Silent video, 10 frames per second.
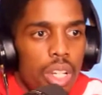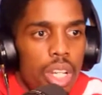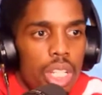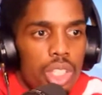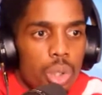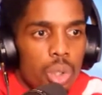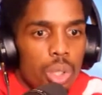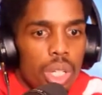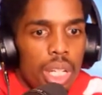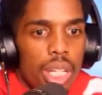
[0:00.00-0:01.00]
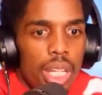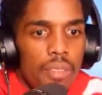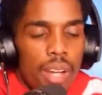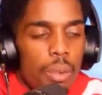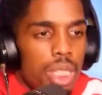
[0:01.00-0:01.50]
So if
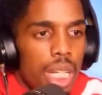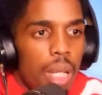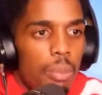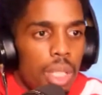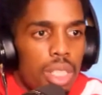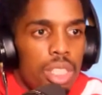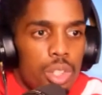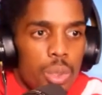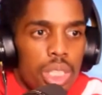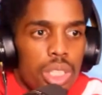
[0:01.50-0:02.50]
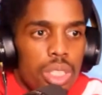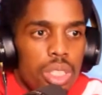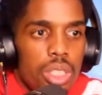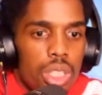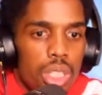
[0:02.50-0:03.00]
I wasn't happy in the situation,
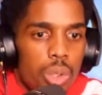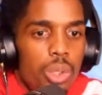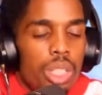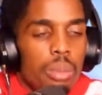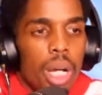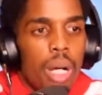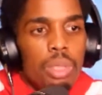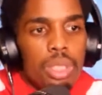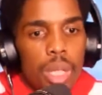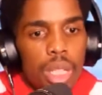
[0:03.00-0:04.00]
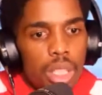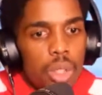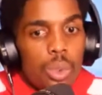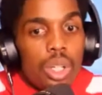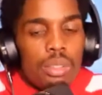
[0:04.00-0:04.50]
the nuclear bomb was about to
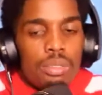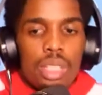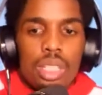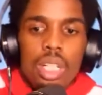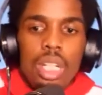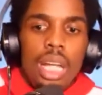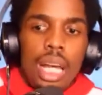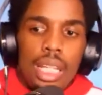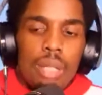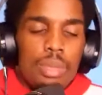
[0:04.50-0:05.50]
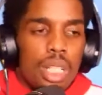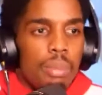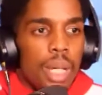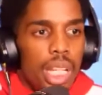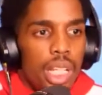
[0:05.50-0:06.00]
go off. And I kept telling
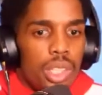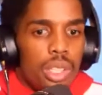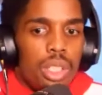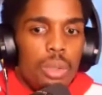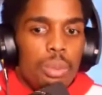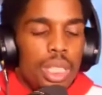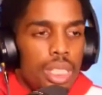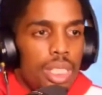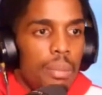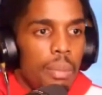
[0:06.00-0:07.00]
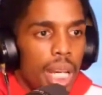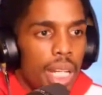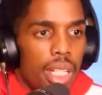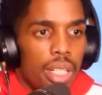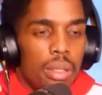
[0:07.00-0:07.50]
my agent, yo, please get me out of
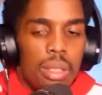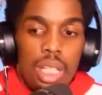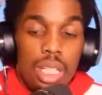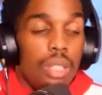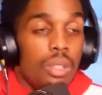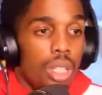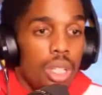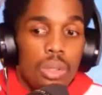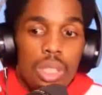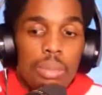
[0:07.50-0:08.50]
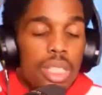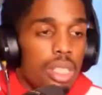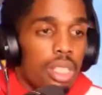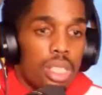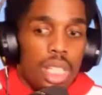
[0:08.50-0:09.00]
here. And he'll, he'll admit to
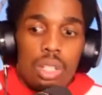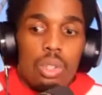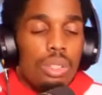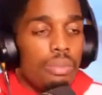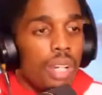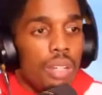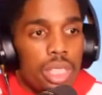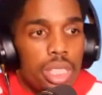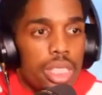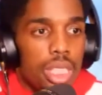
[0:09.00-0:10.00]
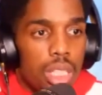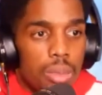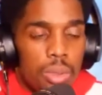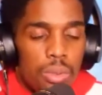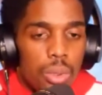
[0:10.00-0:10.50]
this. I called him five or six times
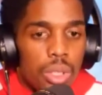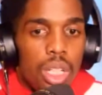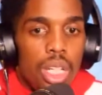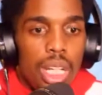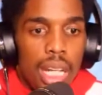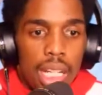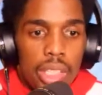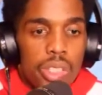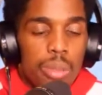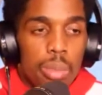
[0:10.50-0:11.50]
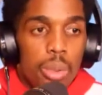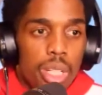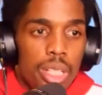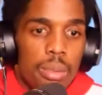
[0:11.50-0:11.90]
before I actually blew up.